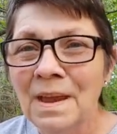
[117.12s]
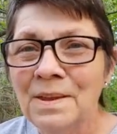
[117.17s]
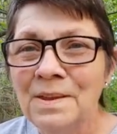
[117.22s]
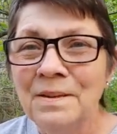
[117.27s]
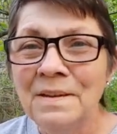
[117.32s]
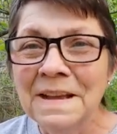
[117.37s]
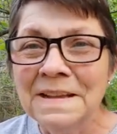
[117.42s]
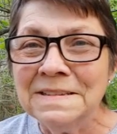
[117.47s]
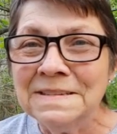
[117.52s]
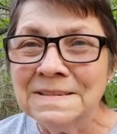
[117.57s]

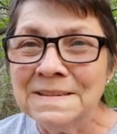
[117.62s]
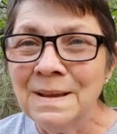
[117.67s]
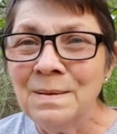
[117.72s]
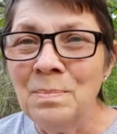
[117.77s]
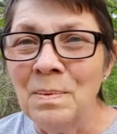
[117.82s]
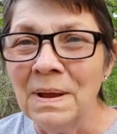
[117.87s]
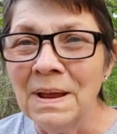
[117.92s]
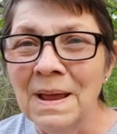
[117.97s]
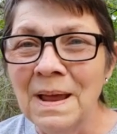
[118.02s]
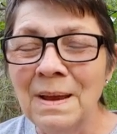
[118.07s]
You can see
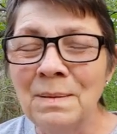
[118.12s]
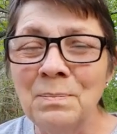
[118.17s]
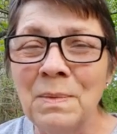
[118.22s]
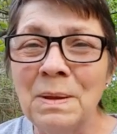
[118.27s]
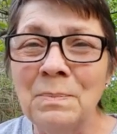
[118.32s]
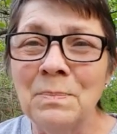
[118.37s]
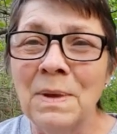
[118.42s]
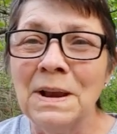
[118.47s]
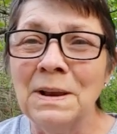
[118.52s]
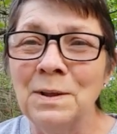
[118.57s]
behind
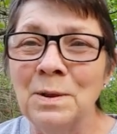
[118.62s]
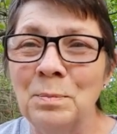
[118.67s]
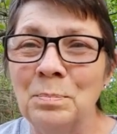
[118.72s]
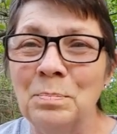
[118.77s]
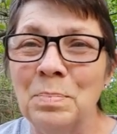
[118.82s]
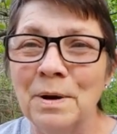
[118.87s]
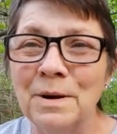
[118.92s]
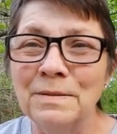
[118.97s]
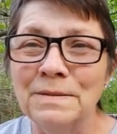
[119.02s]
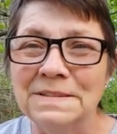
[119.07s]
me my little
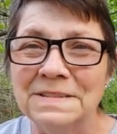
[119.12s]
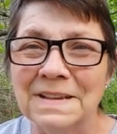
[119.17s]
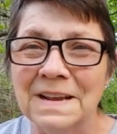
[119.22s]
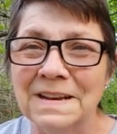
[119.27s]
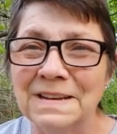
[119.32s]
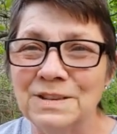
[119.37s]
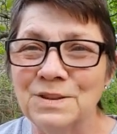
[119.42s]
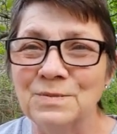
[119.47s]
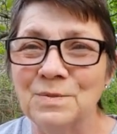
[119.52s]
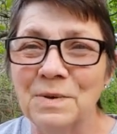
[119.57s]
bird
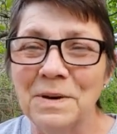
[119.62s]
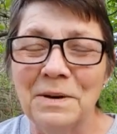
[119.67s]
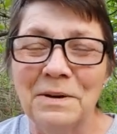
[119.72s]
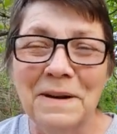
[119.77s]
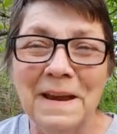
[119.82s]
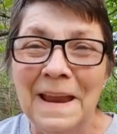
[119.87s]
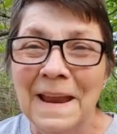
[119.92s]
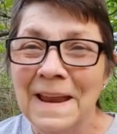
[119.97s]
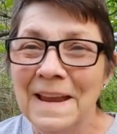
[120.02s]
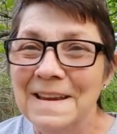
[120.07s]

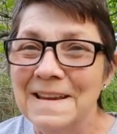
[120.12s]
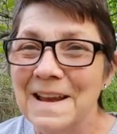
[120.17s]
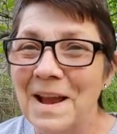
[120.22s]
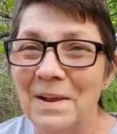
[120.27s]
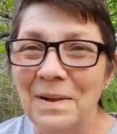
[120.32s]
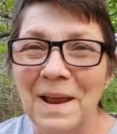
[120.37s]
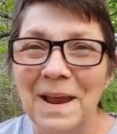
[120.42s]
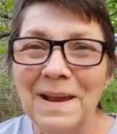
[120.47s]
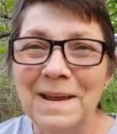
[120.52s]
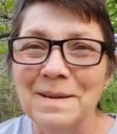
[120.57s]
sanctuary.
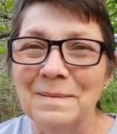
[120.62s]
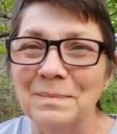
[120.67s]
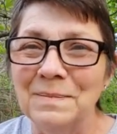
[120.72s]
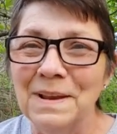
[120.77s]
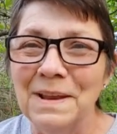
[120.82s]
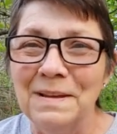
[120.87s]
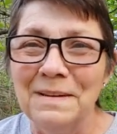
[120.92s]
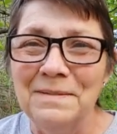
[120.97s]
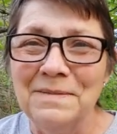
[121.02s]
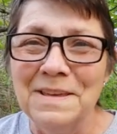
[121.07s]
Y'all, I am
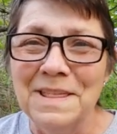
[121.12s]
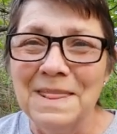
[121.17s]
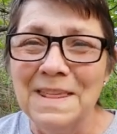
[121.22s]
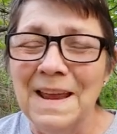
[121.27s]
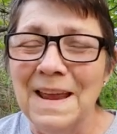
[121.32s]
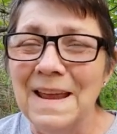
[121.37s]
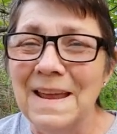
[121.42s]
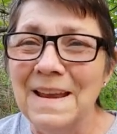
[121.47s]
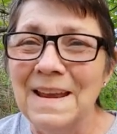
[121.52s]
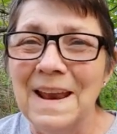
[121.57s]
loving
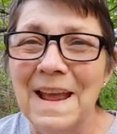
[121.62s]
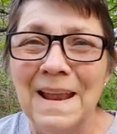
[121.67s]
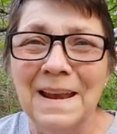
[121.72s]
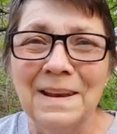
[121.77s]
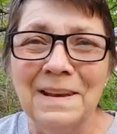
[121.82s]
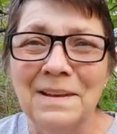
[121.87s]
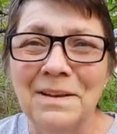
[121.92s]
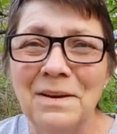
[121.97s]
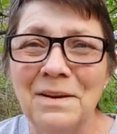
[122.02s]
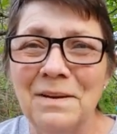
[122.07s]
that. I
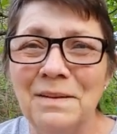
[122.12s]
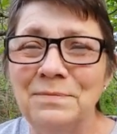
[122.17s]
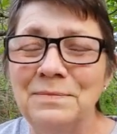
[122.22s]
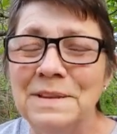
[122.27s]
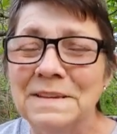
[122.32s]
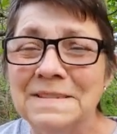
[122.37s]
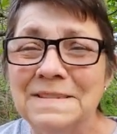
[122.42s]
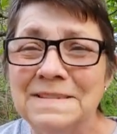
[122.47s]
love to